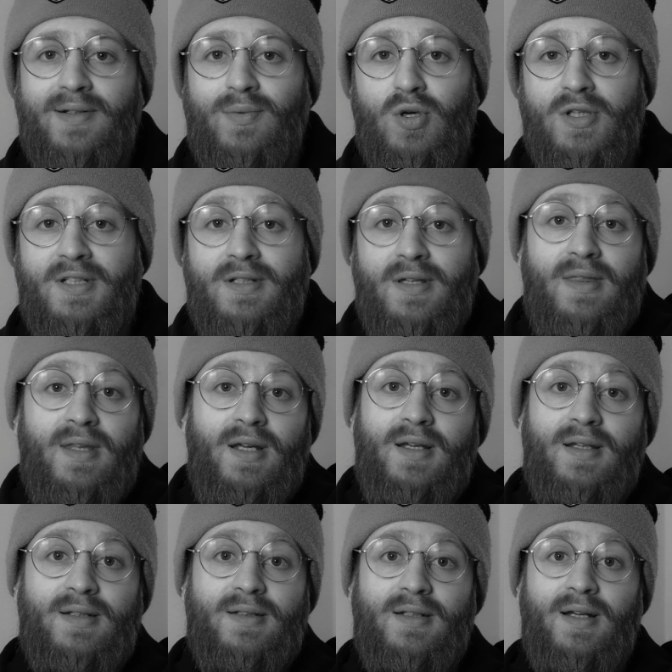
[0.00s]
What did you
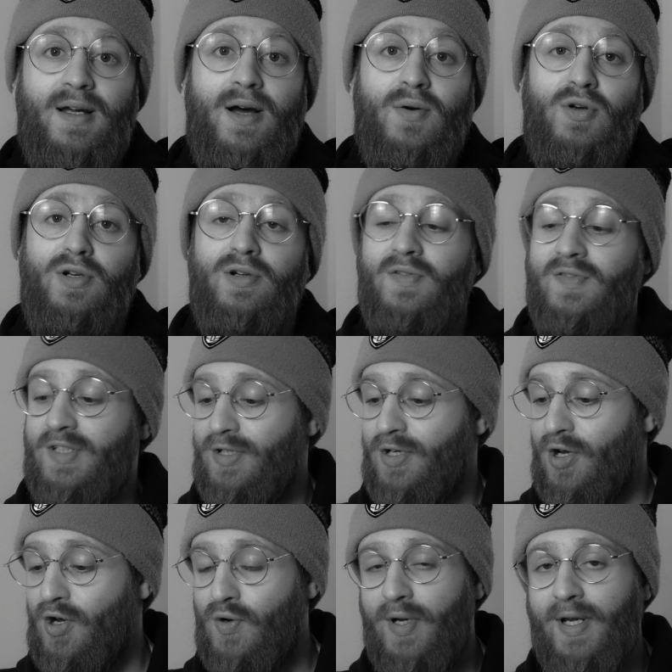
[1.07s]
think? I would love to
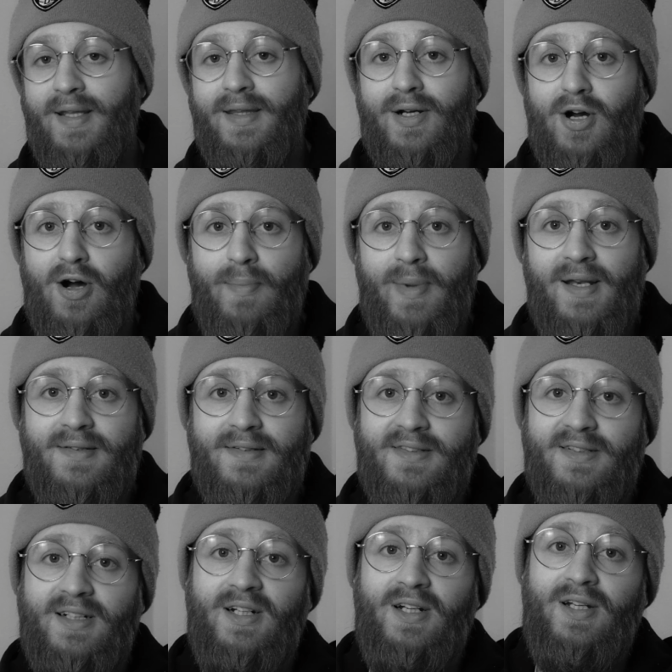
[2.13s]
know in the
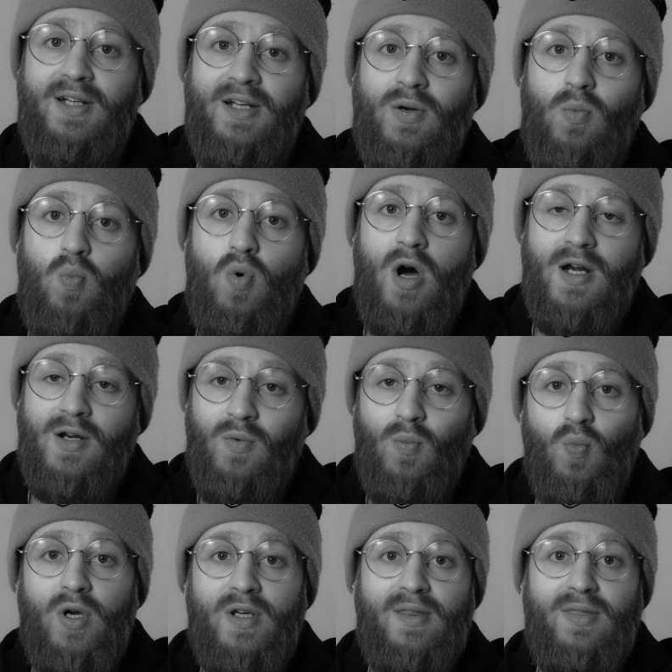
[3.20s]
comments, one,
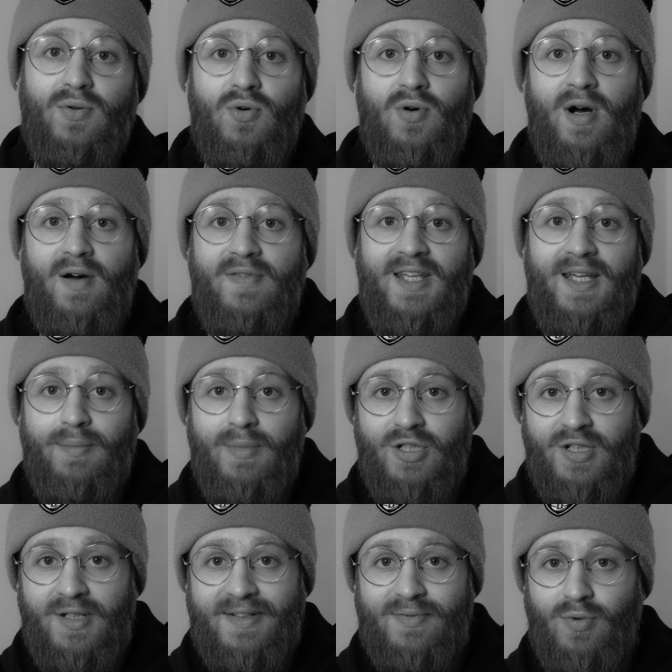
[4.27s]
what you thought of the
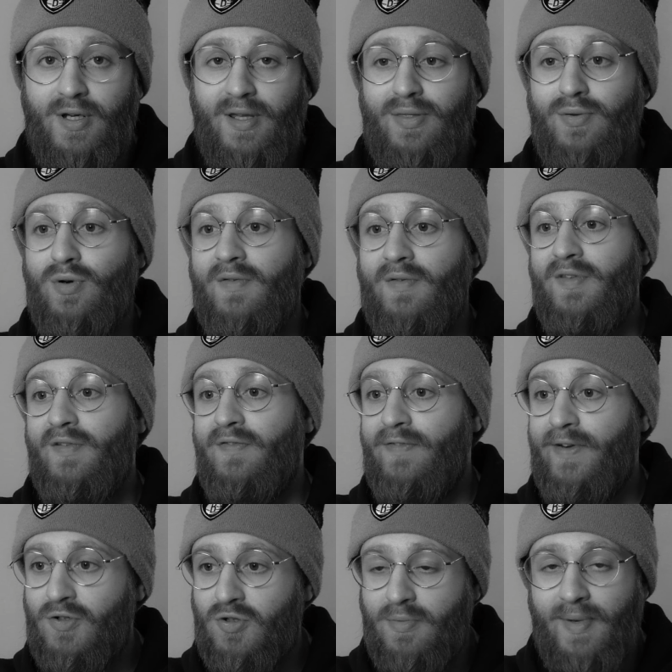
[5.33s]
images, what you thought
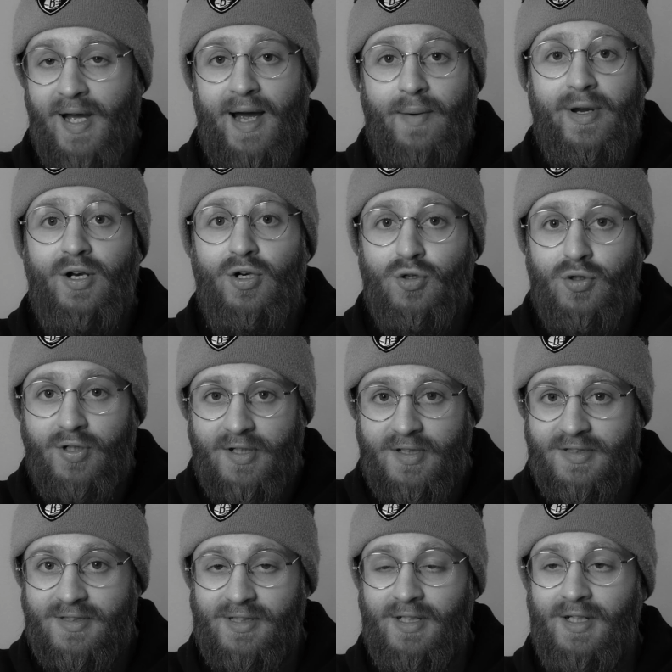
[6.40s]
film, how it
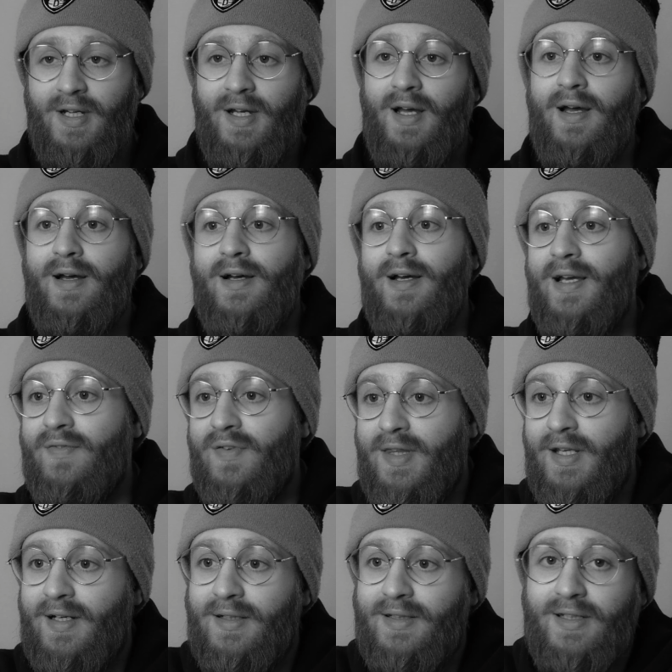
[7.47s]
looks, if you
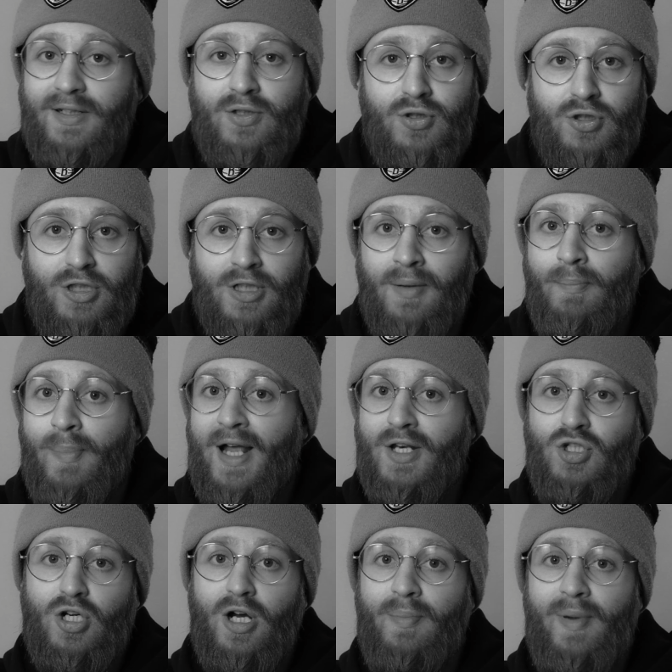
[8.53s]
think I did a good job,
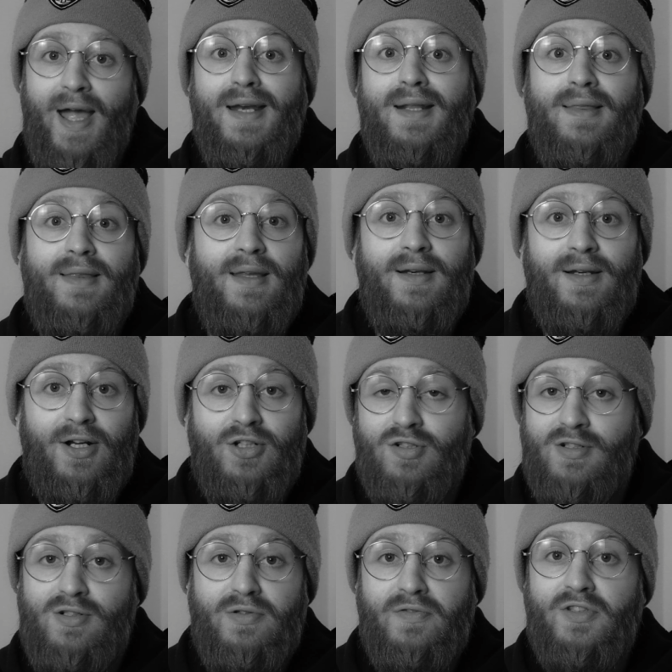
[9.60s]
bad job, anything. I'd
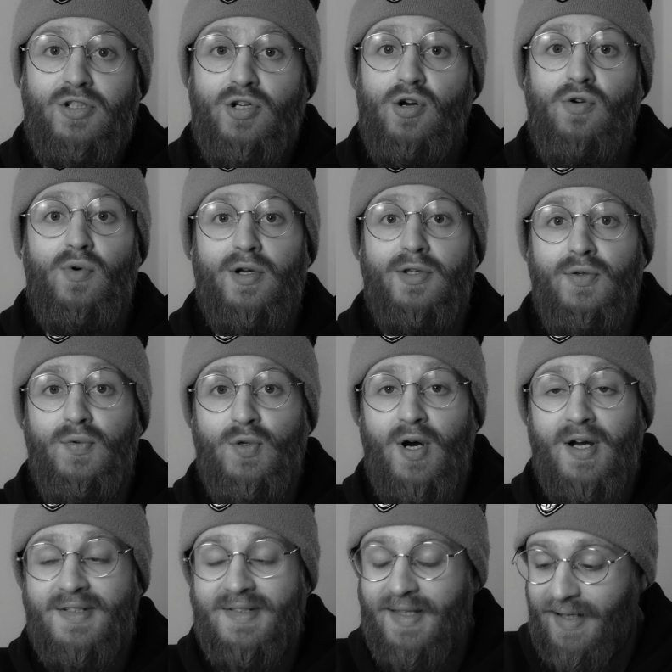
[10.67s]
just love to know what you
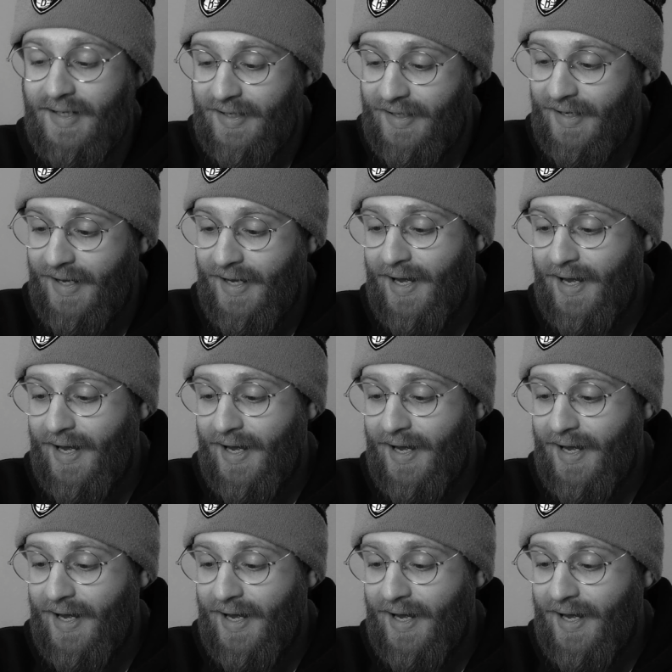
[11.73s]
guys think.